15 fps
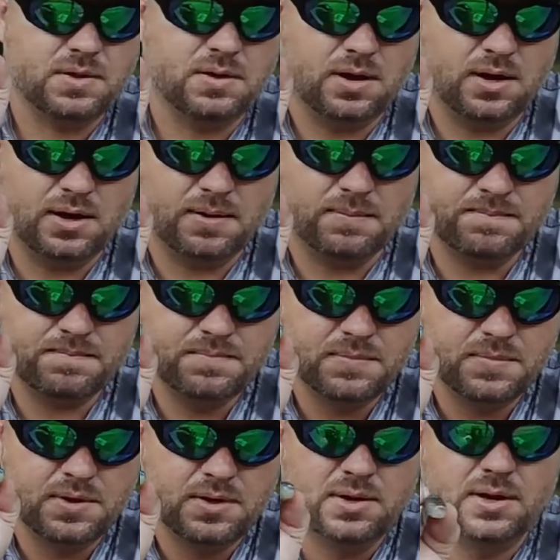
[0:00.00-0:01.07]

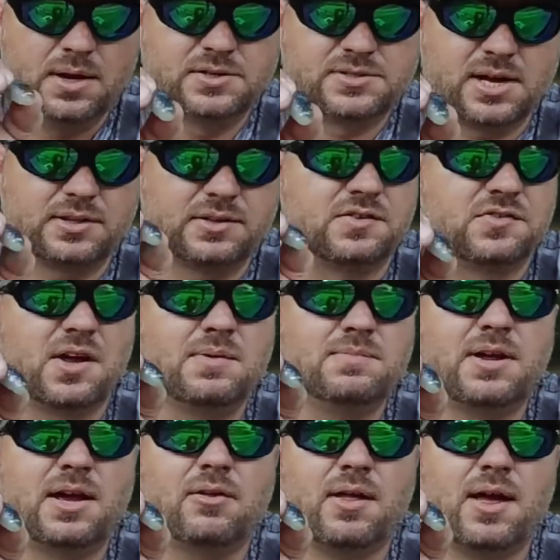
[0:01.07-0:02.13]
it's got the same
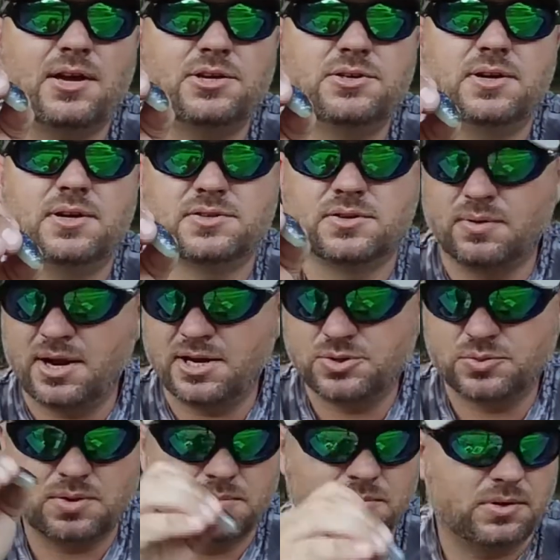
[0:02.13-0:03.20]
tail action as the Rage
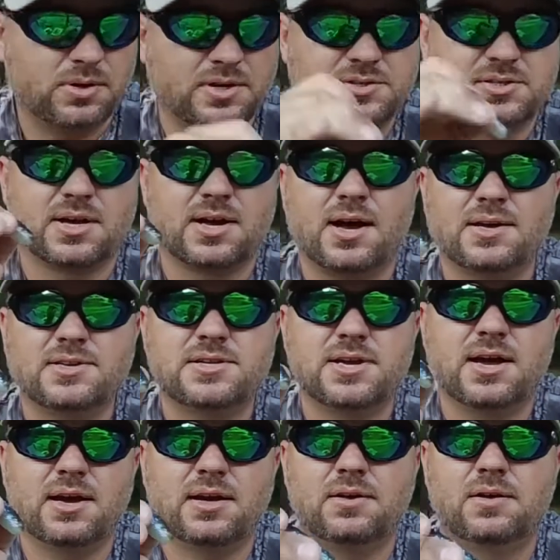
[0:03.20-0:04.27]
Swimmer, as the
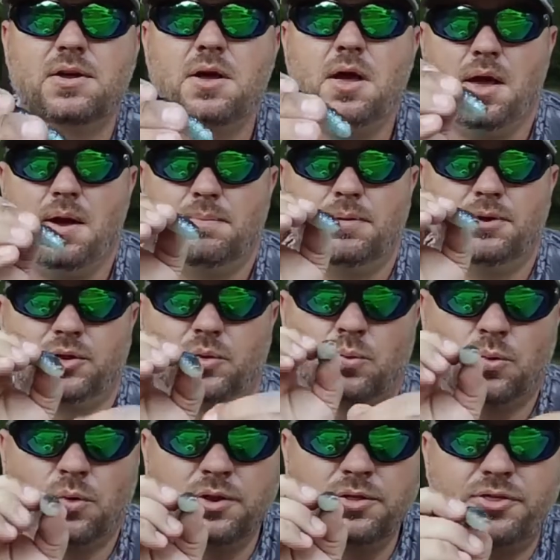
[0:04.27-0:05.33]
Keitech, but the
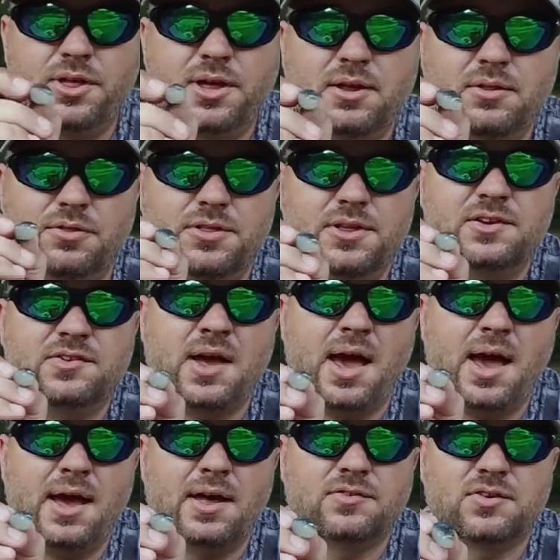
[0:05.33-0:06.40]
one thing this
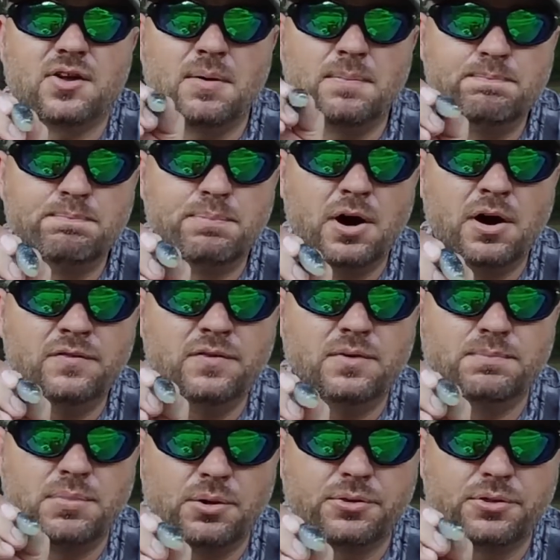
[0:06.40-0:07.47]
has
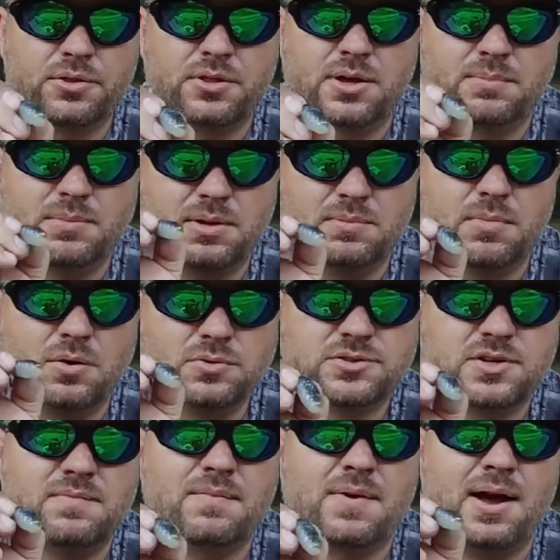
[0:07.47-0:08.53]
above both of them and most
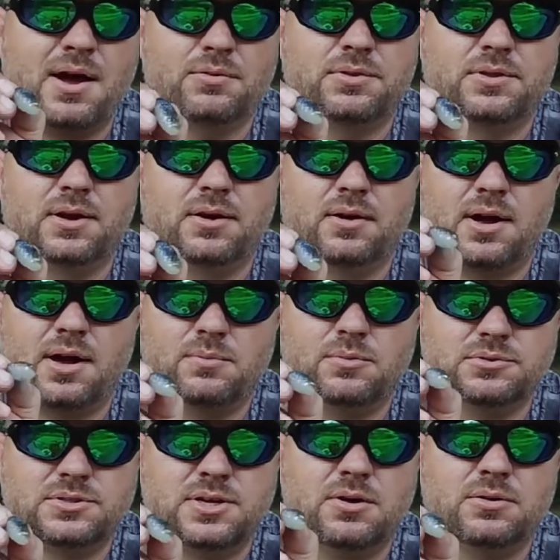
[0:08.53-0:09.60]
of them out there, I
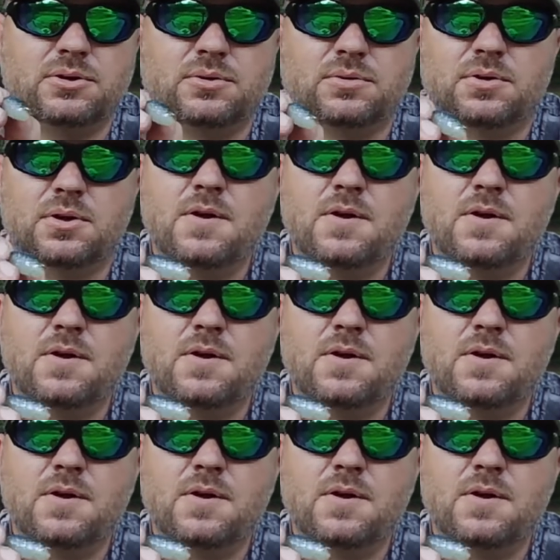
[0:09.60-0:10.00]
will tell you,